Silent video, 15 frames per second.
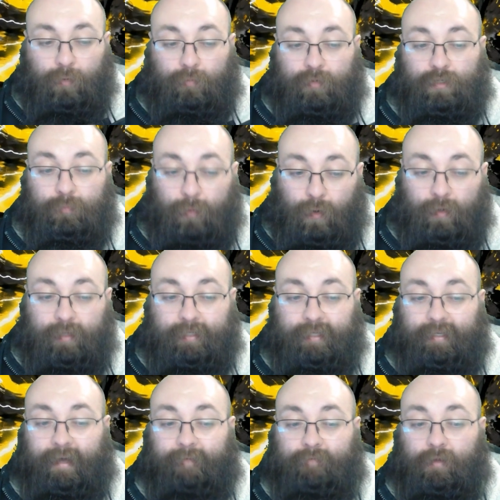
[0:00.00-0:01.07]
pool response
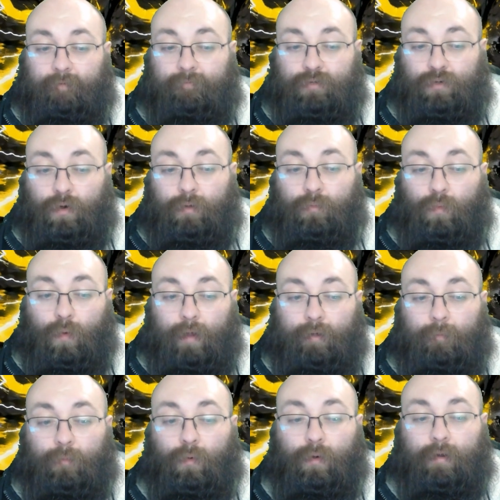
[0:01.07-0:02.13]
is after you've drawn one
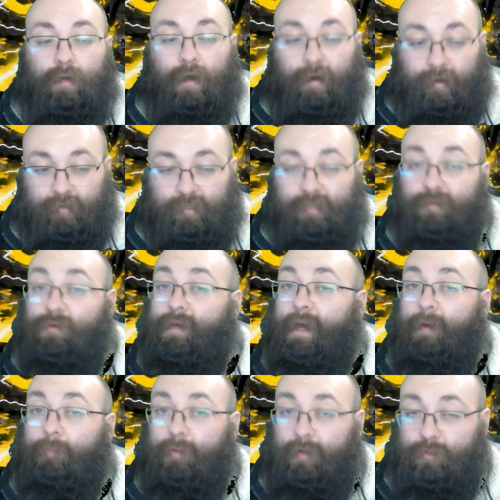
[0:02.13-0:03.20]
or more cards, you
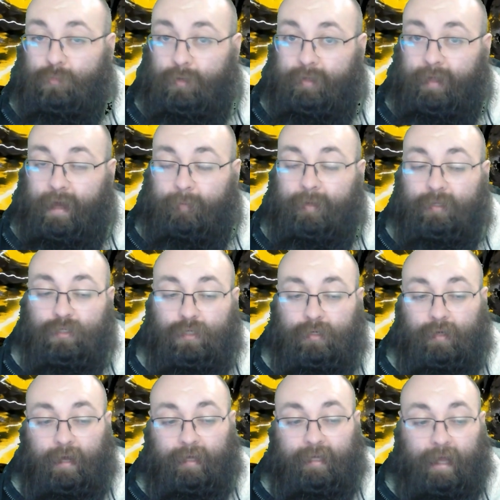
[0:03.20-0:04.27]
get a +1 damage.
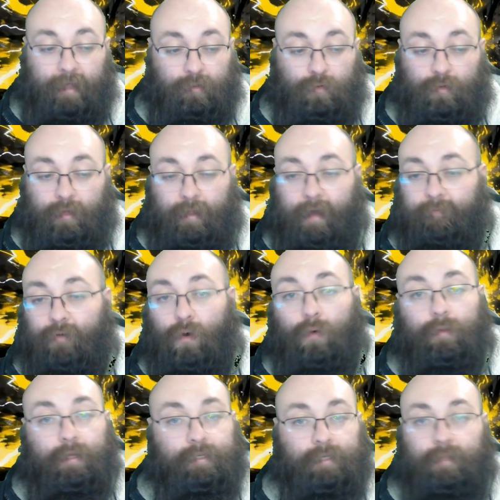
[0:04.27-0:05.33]
Again, you can have
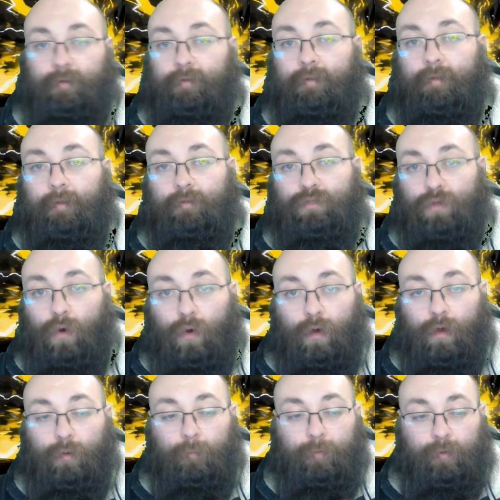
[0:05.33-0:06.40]
all these other draw
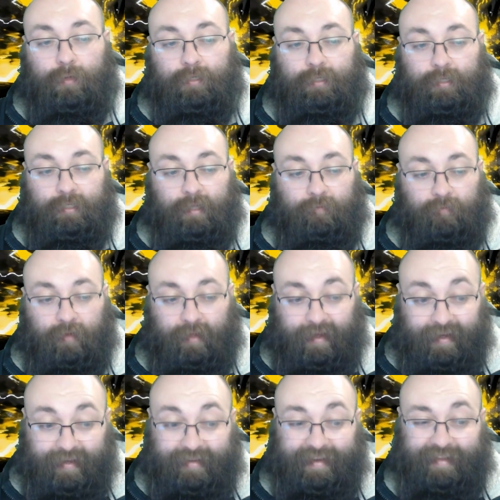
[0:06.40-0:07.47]
outputs and stuff like
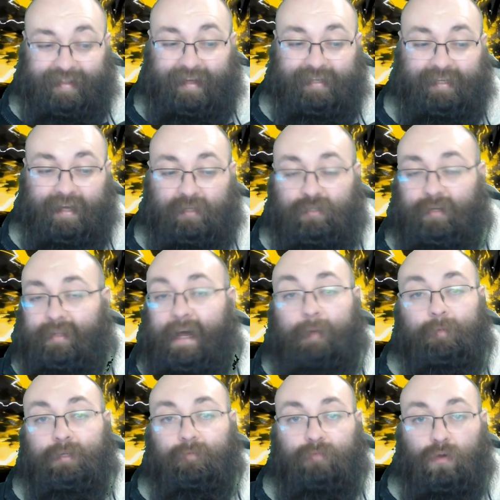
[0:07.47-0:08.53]
that and get this extra
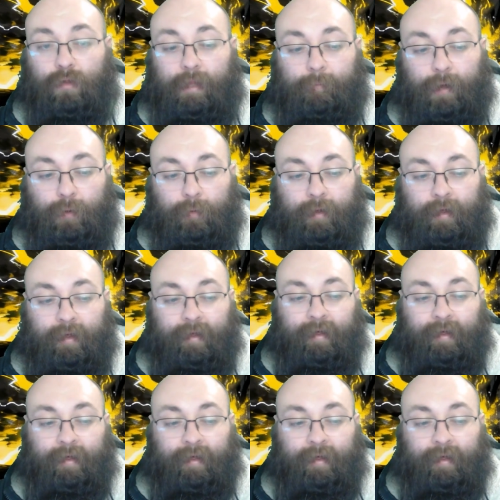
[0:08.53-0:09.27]
damage floating about.